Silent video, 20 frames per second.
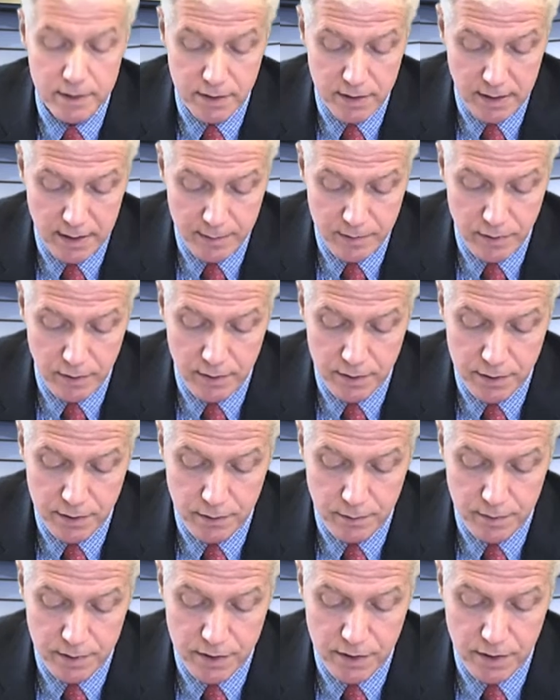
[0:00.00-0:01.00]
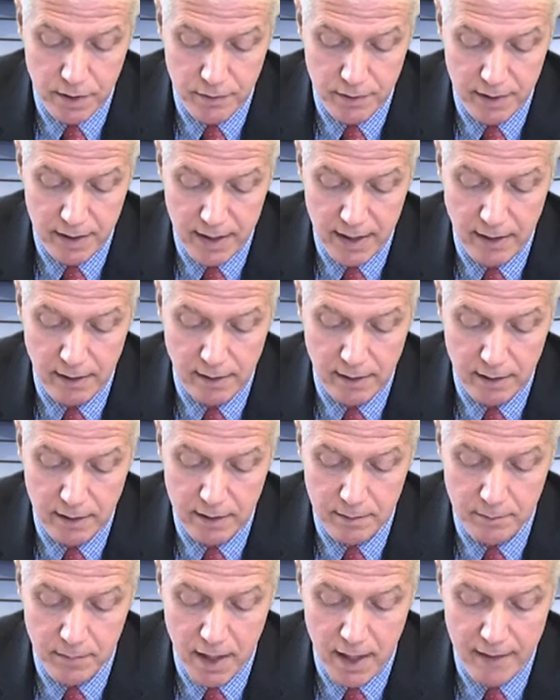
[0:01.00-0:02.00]
It seems also in southern Italy.
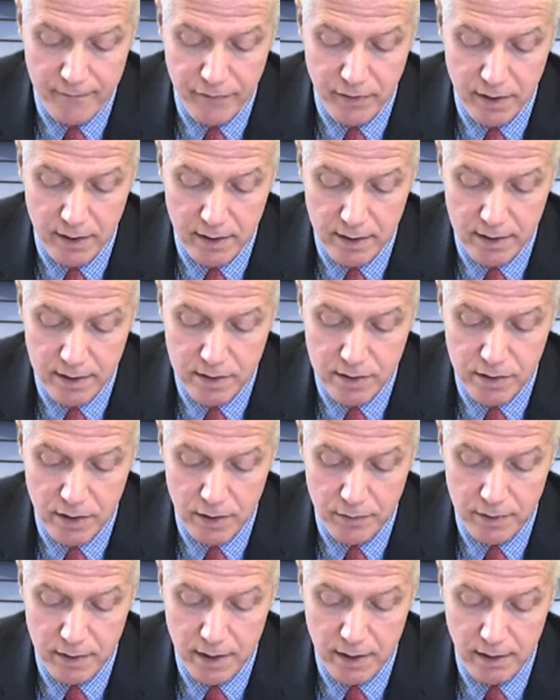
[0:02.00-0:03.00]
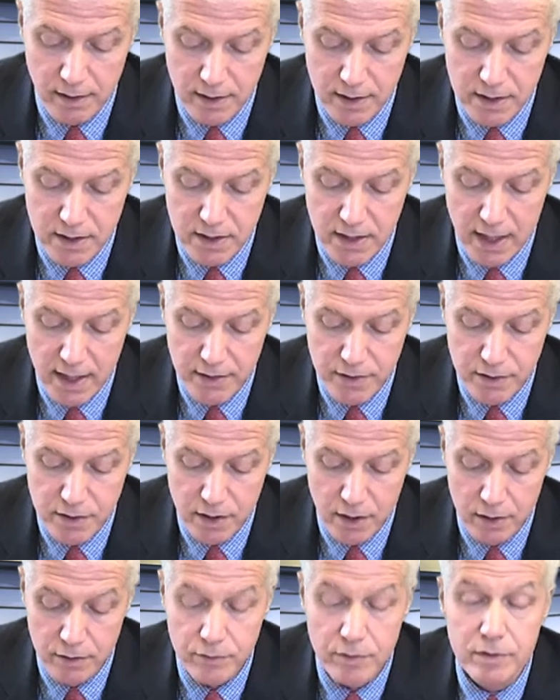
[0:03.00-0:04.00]
The mafia in southern Italy stages
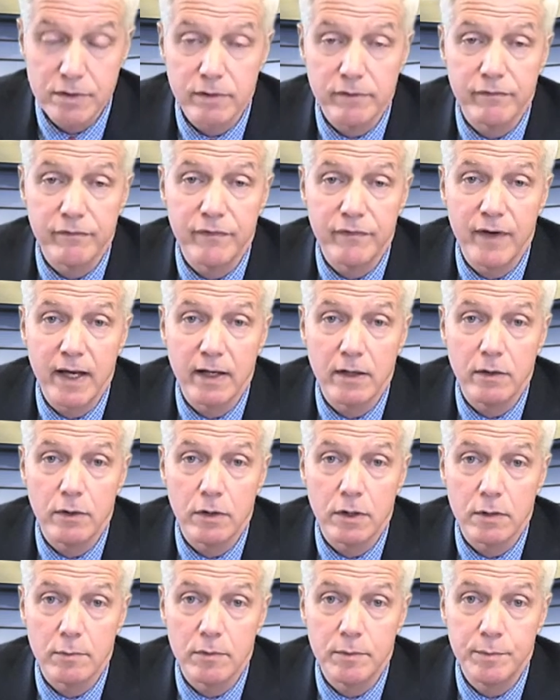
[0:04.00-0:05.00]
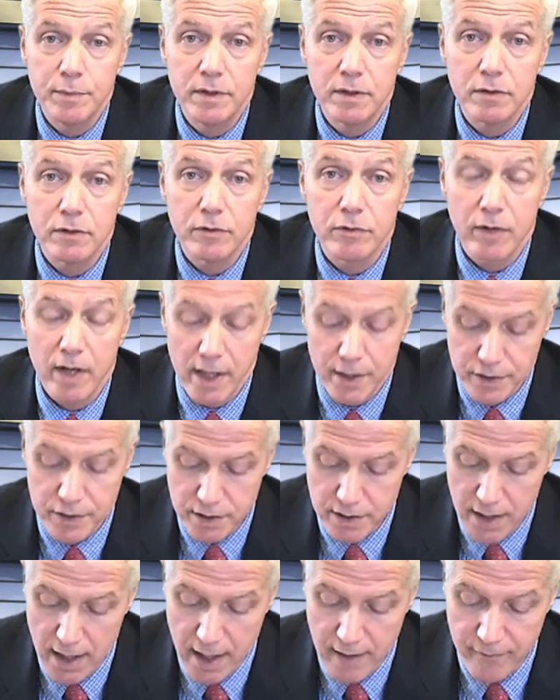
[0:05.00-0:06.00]
hundreds of fake automobile
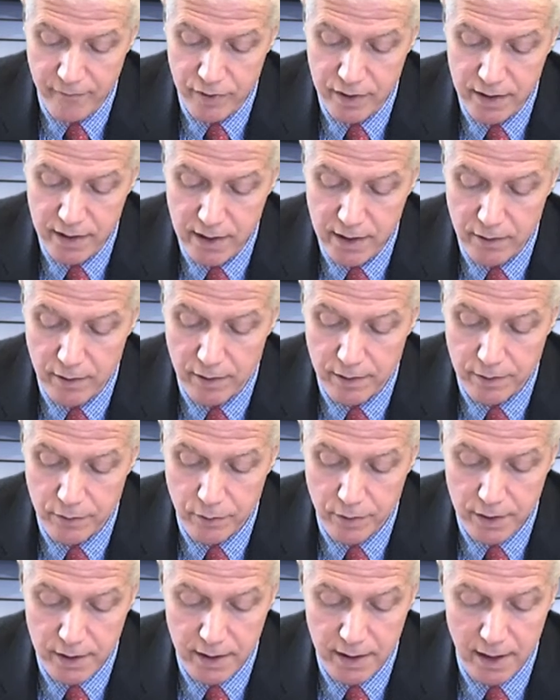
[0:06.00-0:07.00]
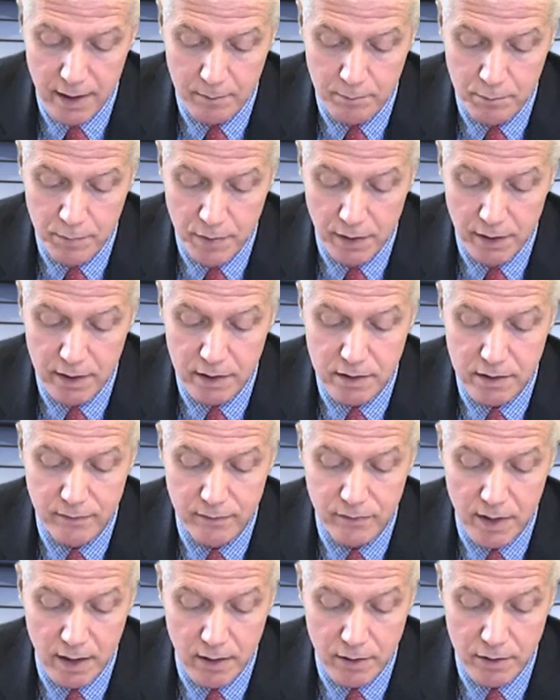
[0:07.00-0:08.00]
crashes every year in order to get millions
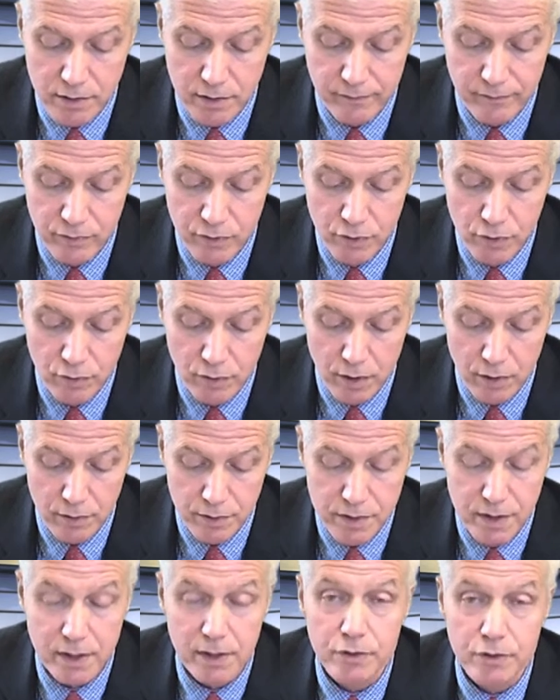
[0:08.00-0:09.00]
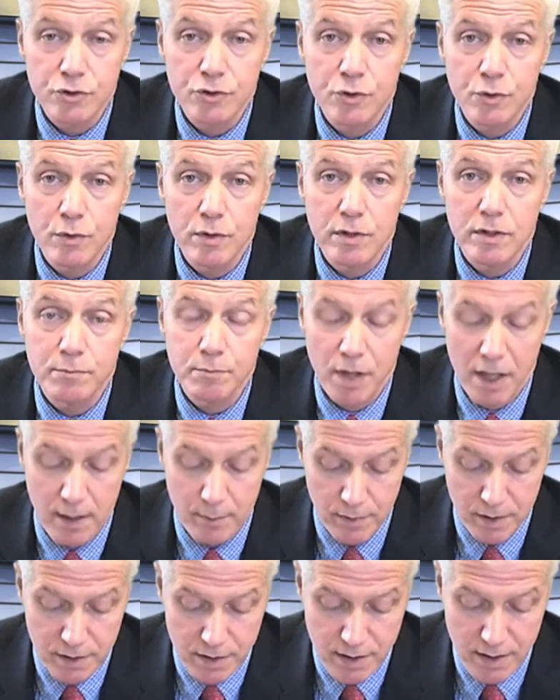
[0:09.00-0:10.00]
of dollars of euros in insurance
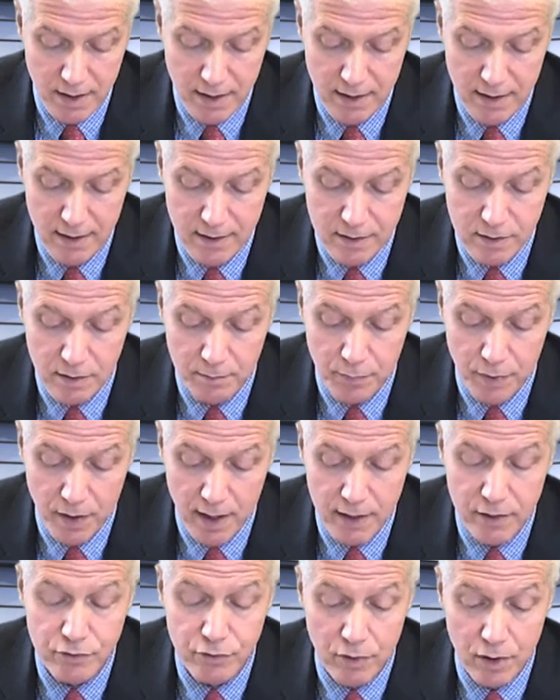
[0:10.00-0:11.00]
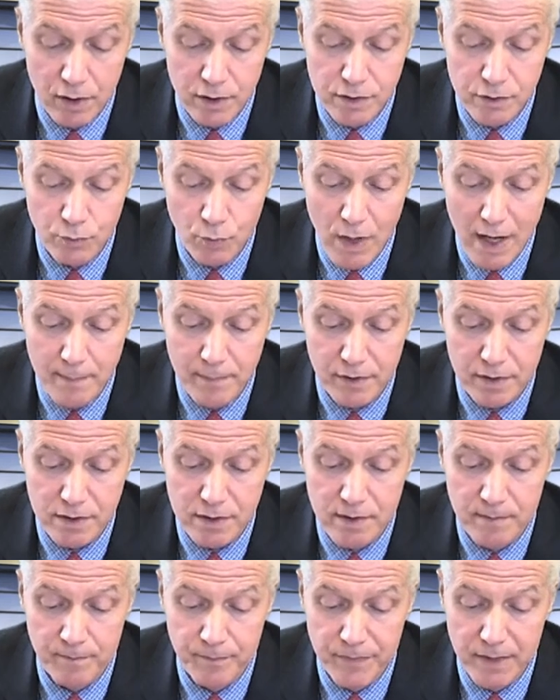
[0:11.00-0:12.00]
payments to buy drugs and
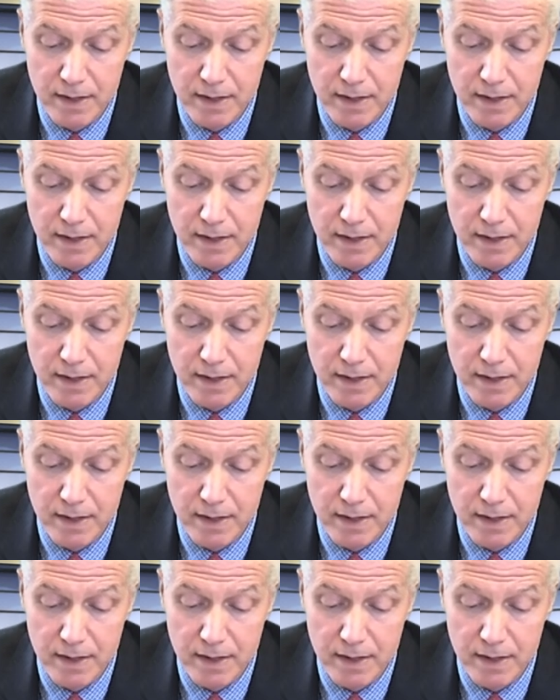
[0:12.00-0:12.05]
weapons.